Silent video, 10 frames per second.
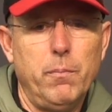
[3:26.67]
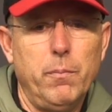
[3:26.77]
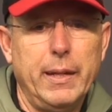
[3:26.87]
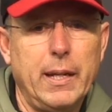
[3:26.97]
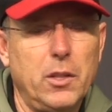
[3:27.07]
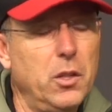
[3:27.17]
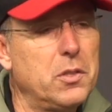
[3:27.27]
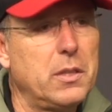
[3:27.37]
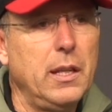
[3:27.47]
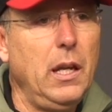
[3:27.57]
They got a
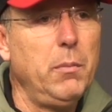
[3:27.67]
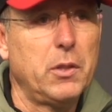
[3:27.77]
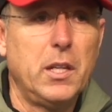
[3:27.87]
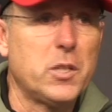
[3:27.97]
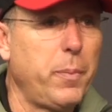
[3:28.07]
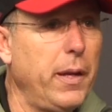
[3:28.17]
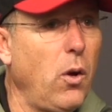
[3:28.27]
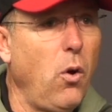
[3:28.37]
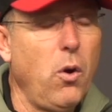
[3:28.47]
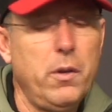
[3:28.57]
good scheme. Their kids play
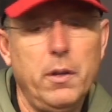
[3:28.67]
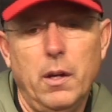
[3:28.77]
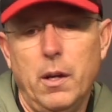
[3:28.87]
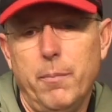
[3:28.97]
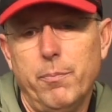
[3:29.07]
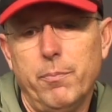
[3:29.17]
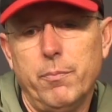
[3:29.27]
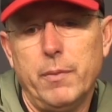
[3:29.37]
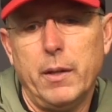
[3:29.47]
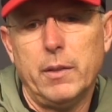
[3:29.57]
hard.
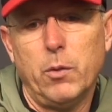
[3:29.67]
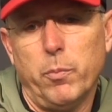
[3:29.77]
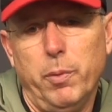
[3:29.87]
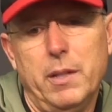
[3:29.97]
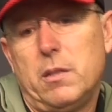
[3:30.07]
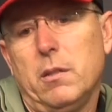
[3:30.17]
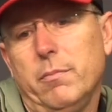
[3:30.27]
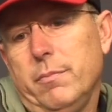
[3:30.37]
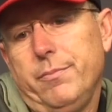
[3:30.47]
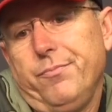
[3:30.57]
They were
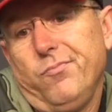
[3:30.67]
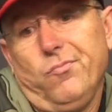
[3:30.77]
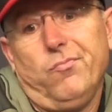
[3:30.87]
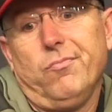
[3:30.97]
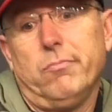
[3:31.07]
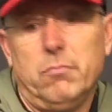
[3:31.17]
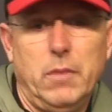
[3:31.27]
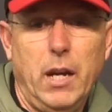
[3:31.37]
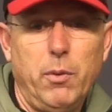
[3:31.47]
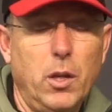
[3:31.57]
blitzing
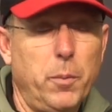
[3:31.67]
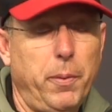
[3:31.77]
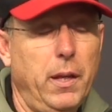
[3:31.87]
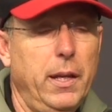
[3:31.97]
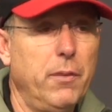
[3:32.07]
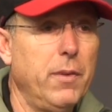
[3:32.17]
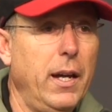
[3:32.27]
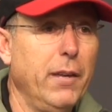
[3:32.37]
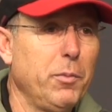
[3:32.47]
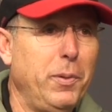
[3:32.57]
every other play, if
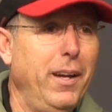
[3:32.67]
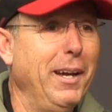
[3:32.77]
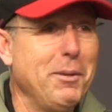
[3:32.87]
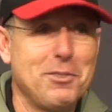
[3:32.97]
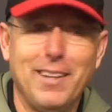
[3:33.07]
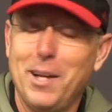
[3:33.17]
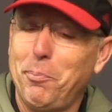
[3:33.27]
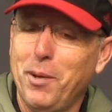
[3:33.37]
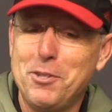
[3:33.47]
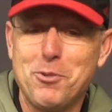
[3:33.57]
not every play. There's a lot
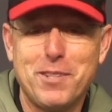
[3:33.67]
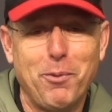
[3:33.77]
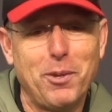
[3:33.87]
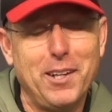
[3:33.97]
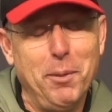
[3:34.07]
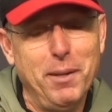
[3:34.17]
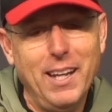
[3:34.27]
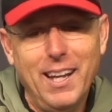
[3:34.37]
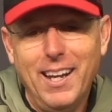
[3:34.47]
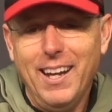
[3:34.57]
of pressures that were coming.
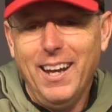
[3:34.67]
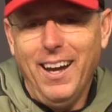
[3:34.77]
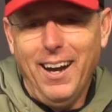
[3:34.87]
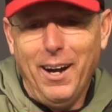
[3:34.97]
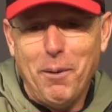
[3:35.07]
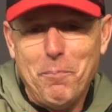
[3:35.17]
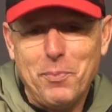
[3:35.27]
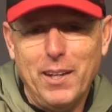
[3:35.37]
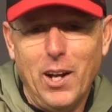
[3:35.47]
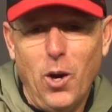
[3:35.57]

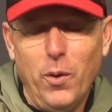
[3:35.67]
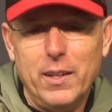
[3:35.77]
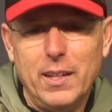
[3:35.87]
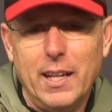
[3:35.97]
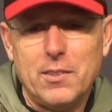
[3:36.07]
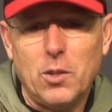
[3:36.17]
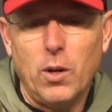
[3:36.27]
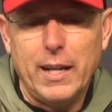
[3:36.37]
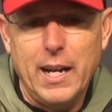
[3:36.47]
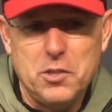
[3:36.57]
You know, and so
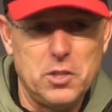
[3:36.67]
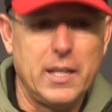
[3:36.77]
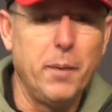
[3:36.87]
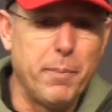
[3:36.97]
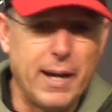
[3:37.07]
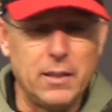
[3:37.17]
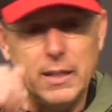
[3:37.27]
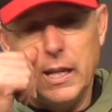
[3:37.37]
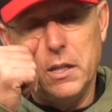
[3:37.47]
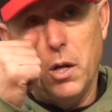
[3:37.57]
our guys just kept
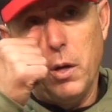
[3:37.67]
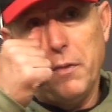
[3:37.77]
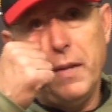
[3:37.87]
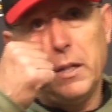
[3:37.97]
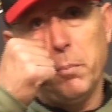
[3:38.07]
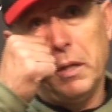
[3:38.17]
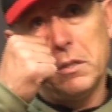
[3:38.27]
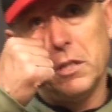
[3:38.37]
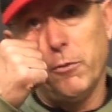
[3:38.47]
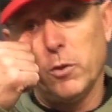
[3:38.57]
battling out. You know, and I think the
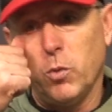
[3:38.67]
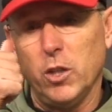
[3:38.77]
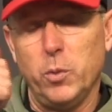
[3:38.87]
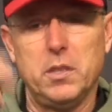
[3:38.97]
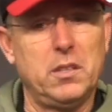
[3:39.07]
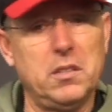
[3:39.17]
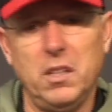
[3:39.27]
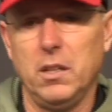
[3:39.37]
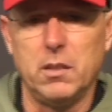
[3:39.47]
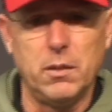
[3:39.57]
biggest difference was we just
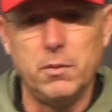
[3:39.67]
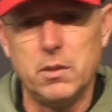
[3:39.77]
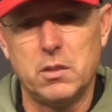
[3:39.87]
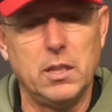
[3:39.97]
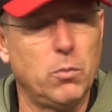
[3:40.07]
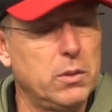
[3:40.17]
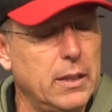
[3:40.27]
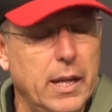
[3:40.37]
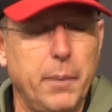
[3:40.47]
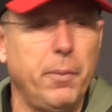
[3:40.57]
continued to stick with the
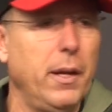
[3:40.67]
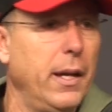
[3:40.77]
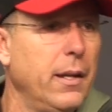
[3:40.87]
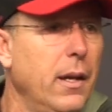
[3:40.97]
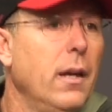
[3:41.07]
game plan,